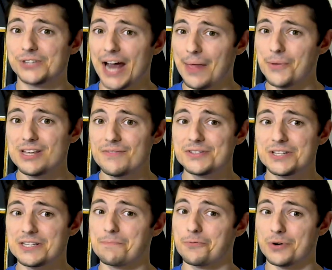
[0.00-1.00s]
Chandler
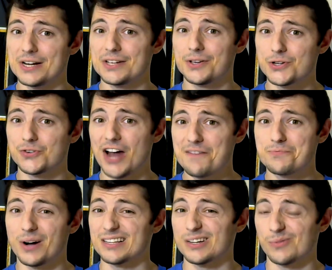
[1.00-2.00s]
Stephenson's a pretty good
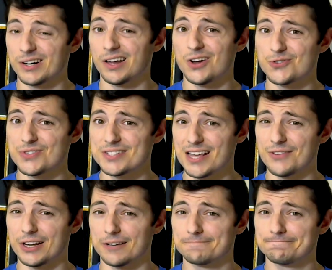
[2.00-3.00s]
draft price, around
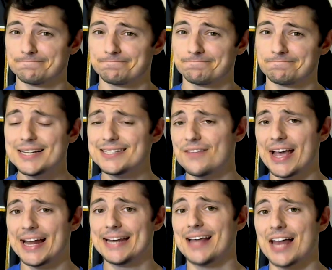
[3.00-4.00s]
170. Next is
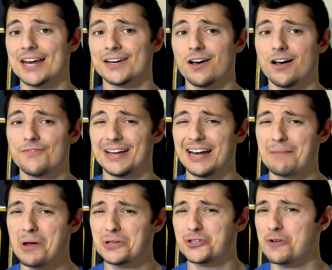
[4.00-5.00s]
Evgeny Dadonov, and
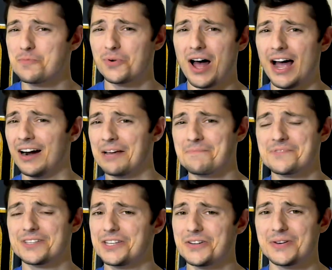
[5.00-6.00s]
I'm not super high on him
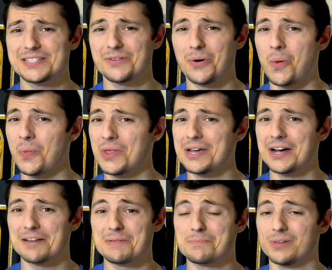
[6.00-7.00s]
this year. He's only
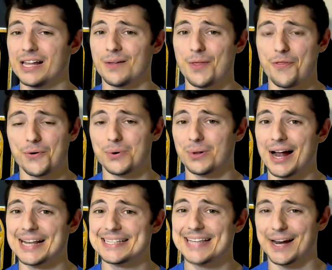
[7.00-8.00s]
going to be playing on the third
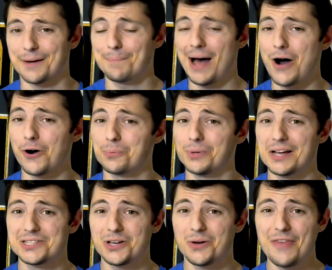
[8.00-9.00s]
line, second power
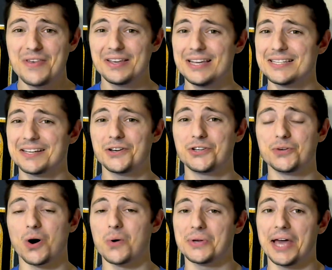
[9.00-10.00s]
play. So I think he's going to
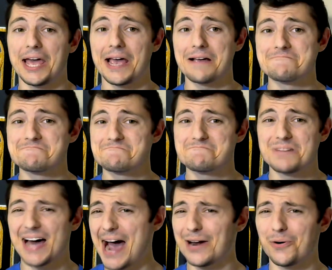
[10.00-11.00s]
do okay,
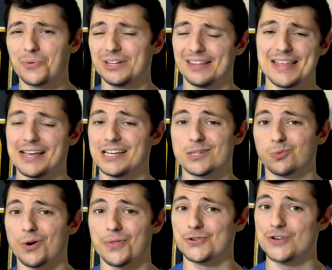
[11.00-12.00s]
but I don't really think he's
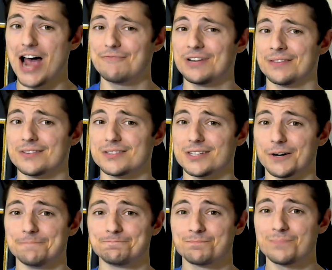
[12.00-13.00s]
worth drafting this
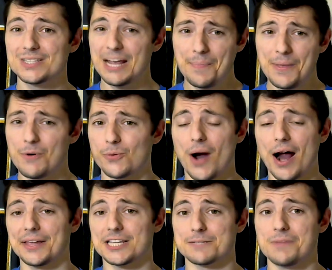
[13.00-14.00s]
year. Same thing with
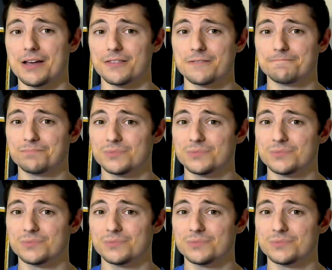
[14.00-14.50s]
Reilly Smith.